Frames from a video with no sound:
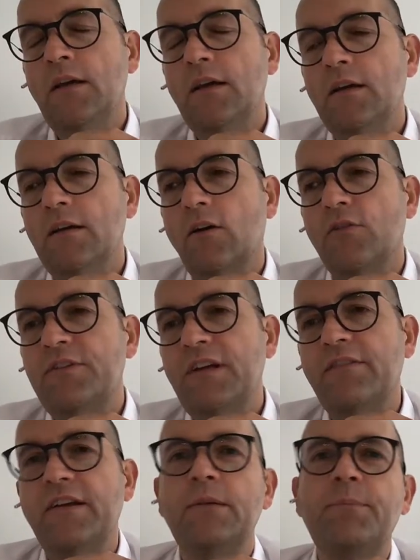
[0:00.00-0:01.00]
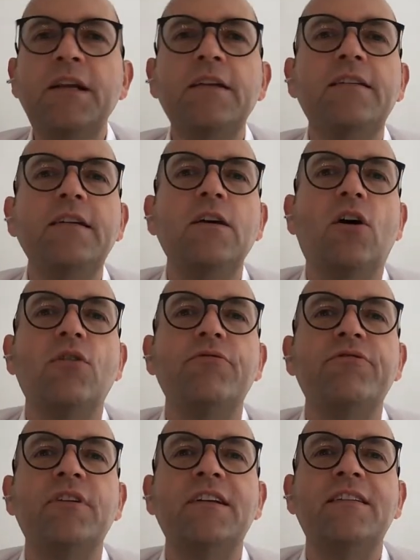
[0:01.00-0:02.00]
uh, of the availability
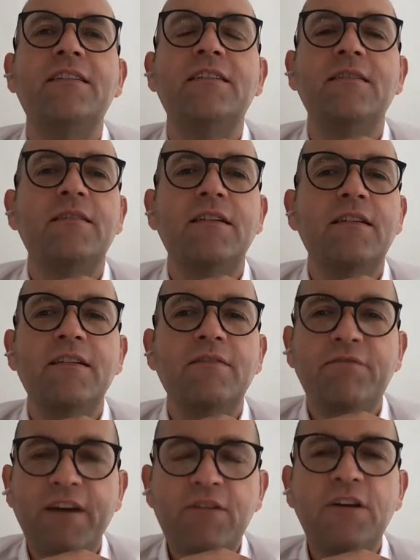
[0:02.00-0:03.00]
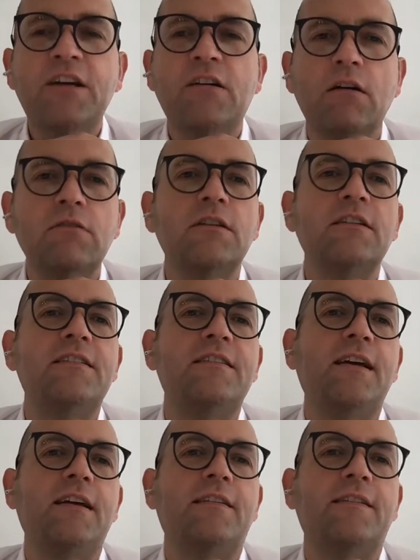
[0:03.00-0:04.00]
of very current
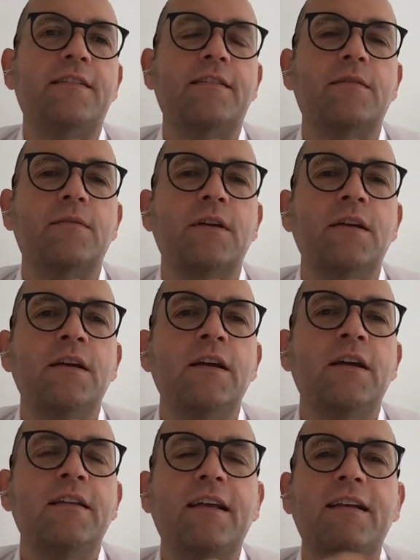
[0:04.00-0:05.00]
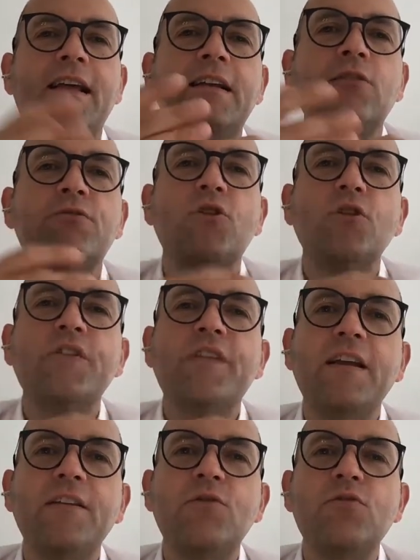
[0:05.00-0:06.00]
text that led, of course,
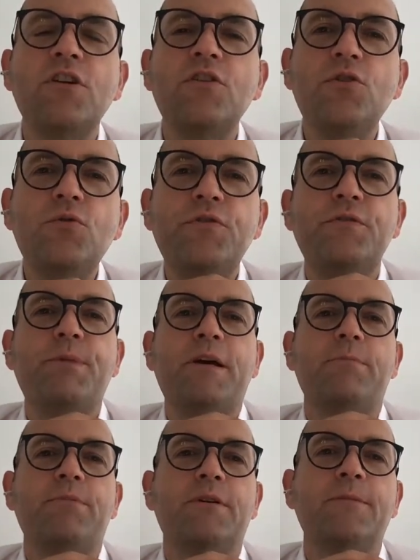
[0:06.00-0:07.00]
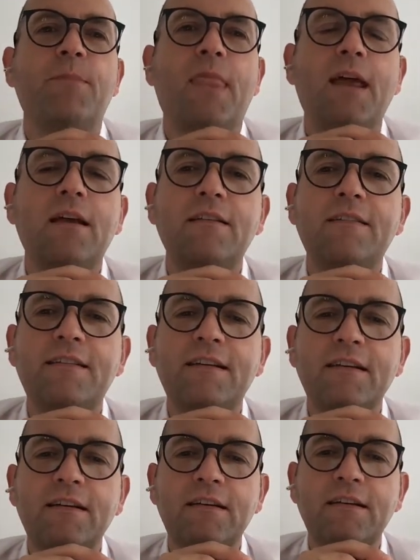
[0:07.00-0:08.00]
then to the newspaper as
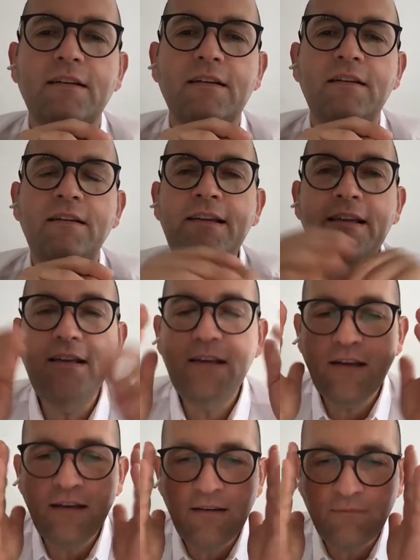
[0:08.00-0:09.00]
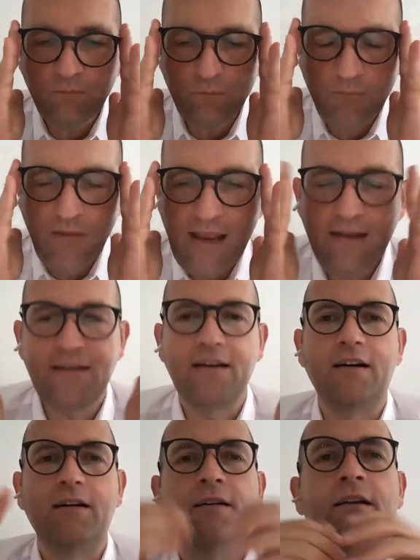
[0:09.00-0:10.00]
the uh, leading
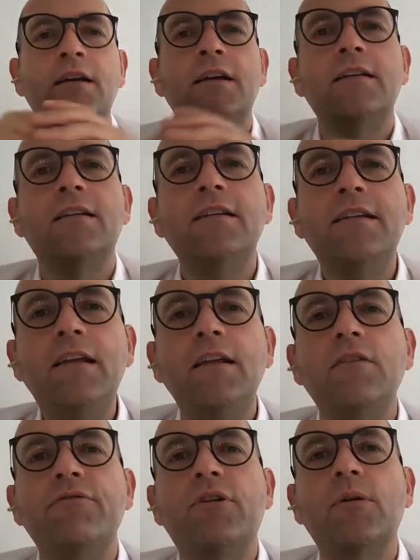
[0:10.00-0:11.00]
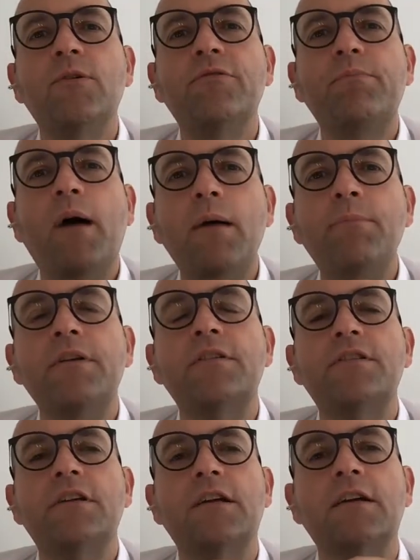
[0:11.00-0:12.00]
media, the leading form of
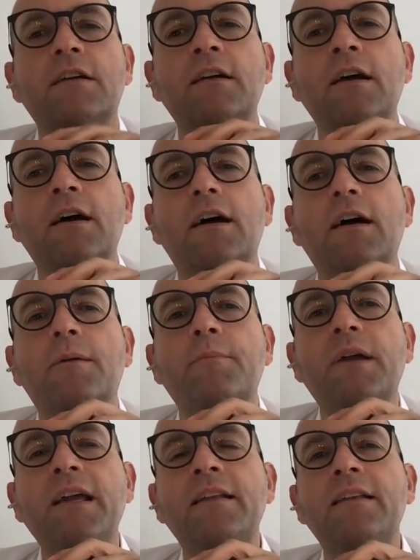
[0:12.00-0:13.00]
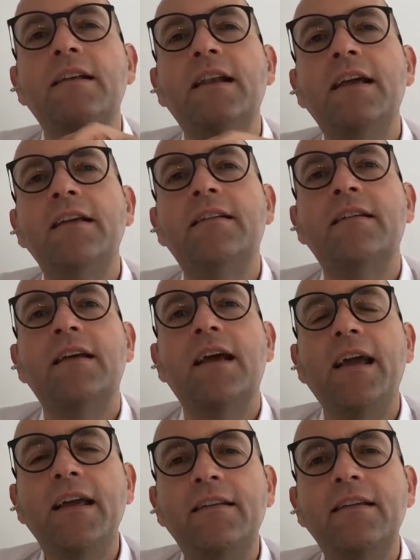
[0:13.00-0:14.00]
publishing um, in the late
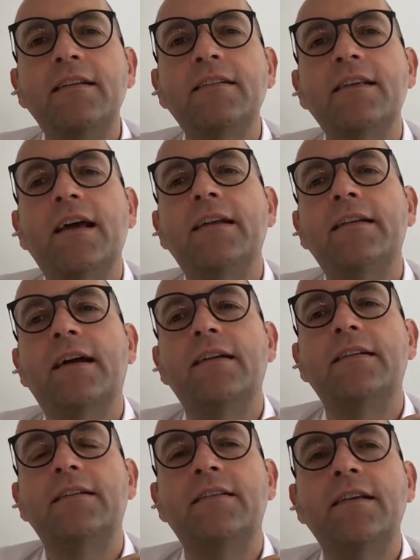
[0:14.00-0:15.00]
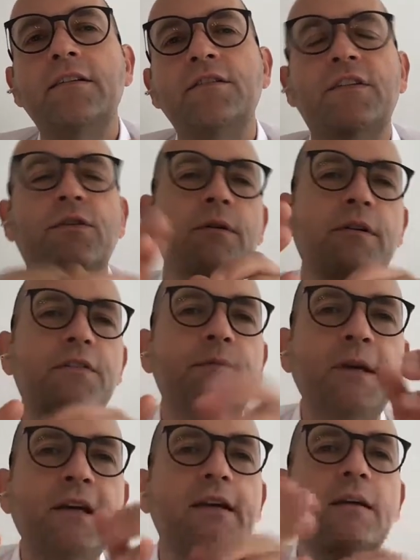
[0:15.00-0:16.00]
18th and 19th century. So you're
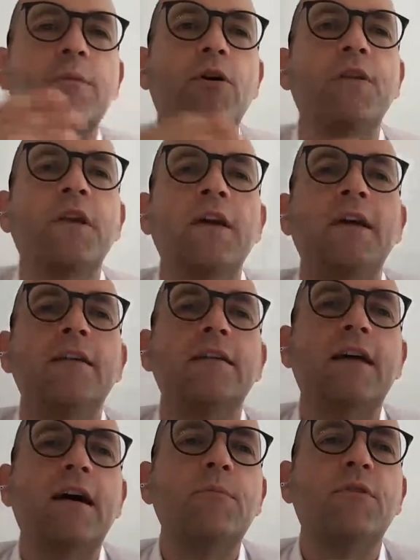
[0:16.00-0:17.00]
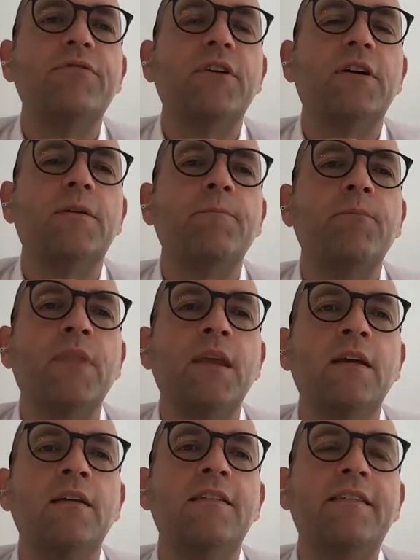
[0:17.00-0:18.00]
speaking about the time of um,
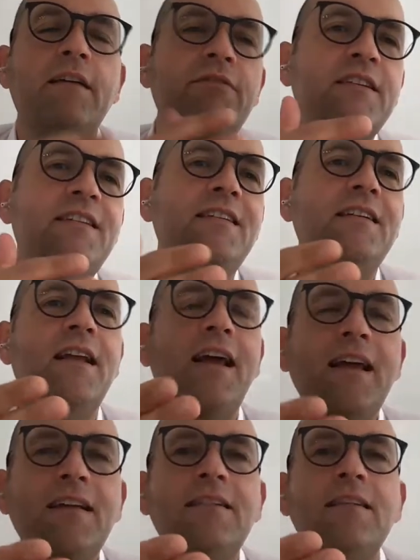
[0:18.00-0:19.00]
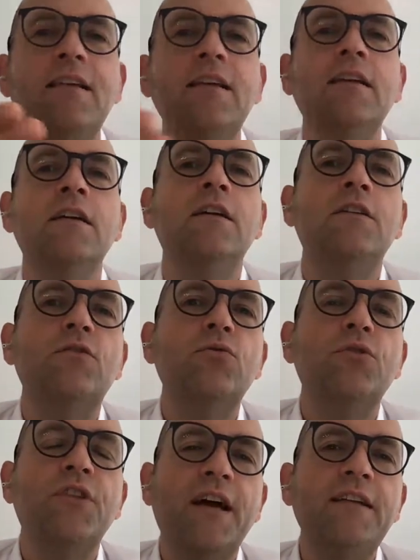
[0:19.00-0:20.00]
1780
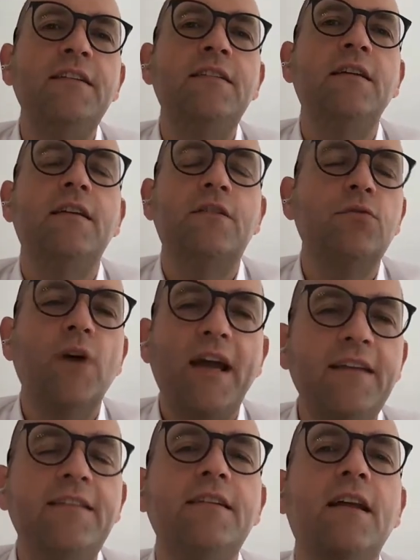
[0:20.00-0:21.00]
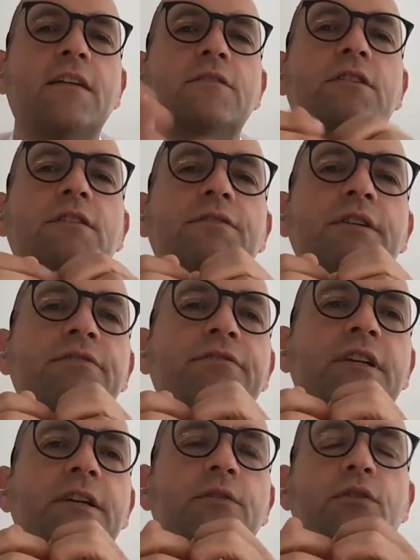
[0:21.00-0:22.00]
to, 90, uh, to
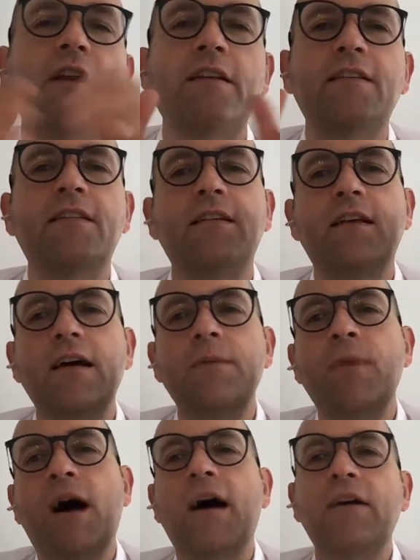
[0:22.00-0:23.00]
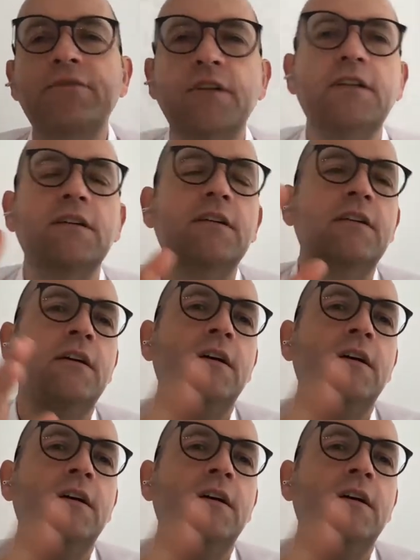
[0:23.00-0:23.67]
1850. So that is the time after the